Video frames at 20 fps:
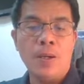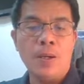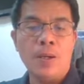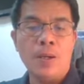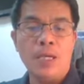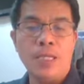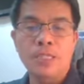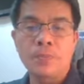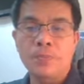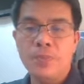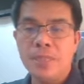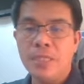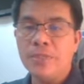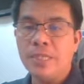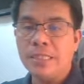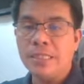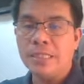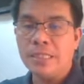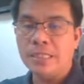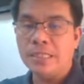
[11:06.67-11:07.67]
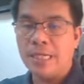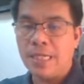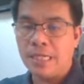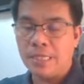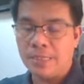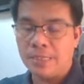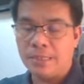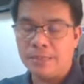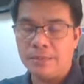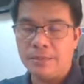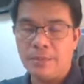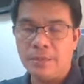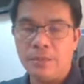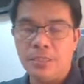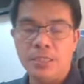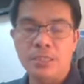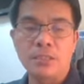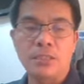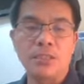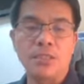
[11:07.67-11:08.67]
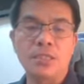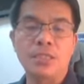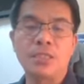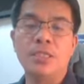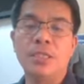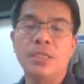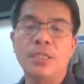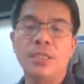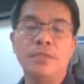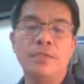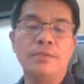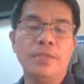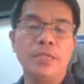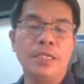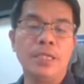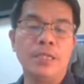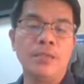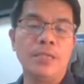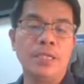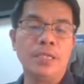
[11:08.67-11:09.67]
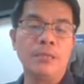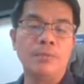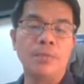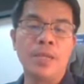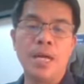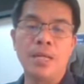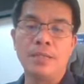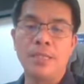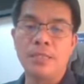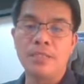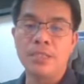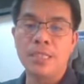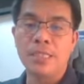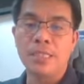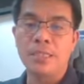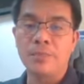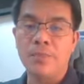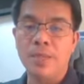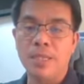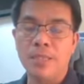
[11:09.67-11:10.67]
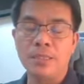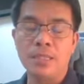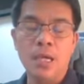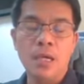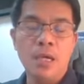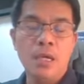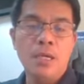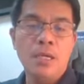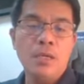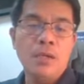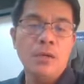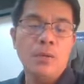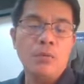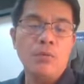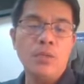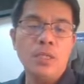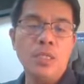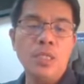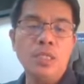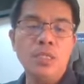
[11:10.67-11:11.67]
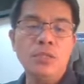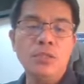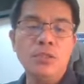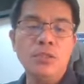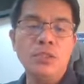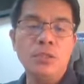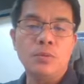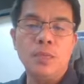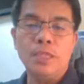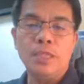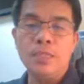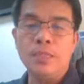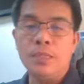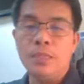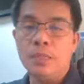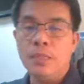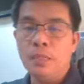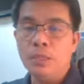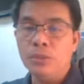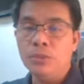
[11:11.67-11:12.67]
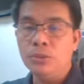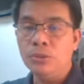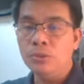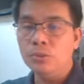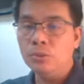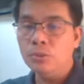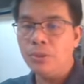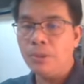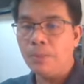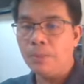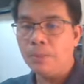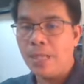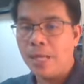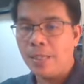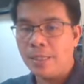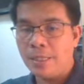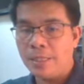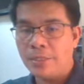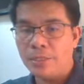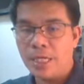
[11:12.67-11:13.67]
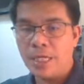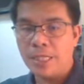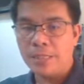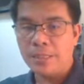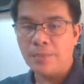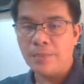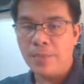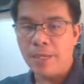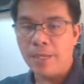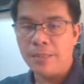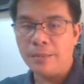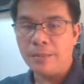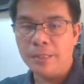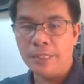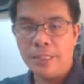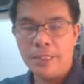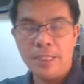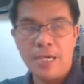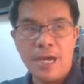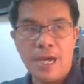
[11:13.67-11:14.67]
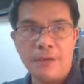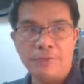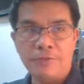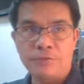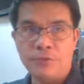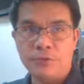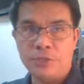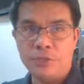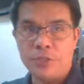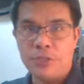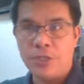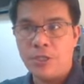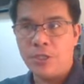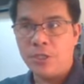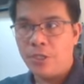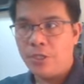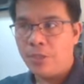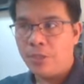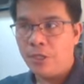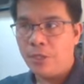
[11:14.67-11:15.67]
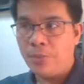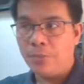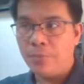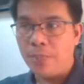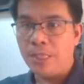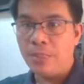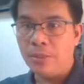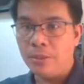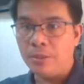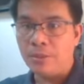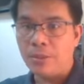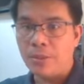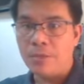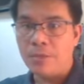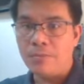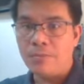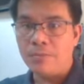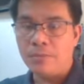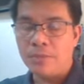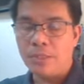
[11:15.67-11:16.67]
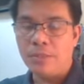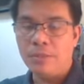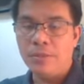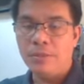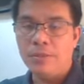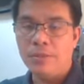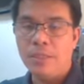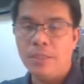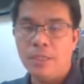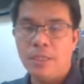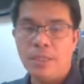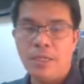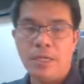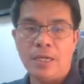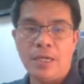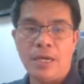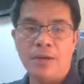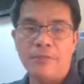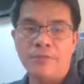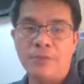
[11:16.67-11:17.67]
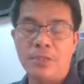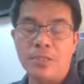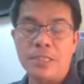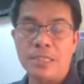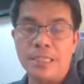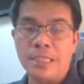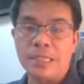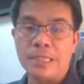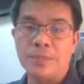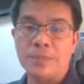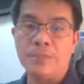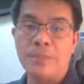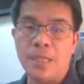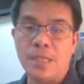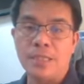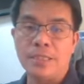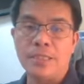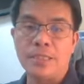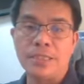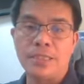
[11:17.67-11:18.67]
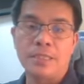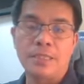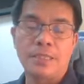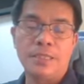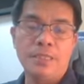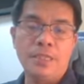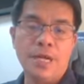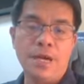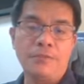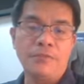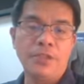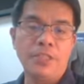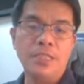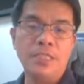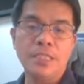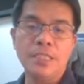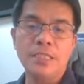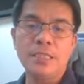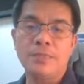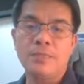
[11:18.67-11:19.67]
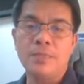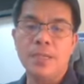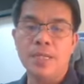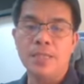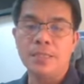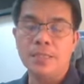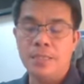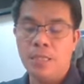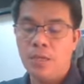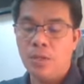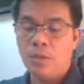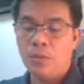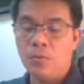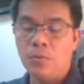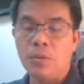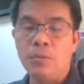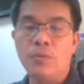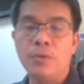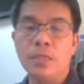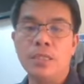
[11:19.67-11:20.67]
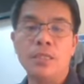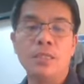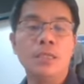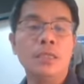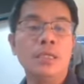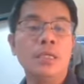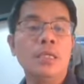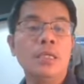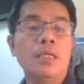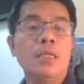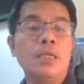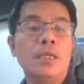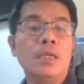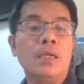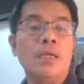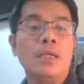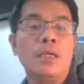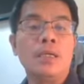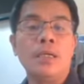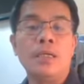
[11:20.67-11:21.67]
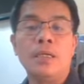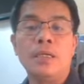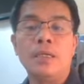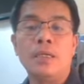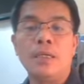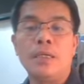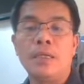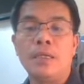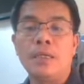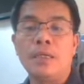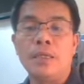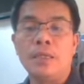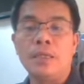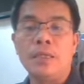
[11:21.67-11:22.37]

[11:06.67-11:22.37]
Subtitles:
experiences, is concerned in plan adjustment, we usually do the plan adjustment after midterm, no? After 6 months. After 6 months, we will uh,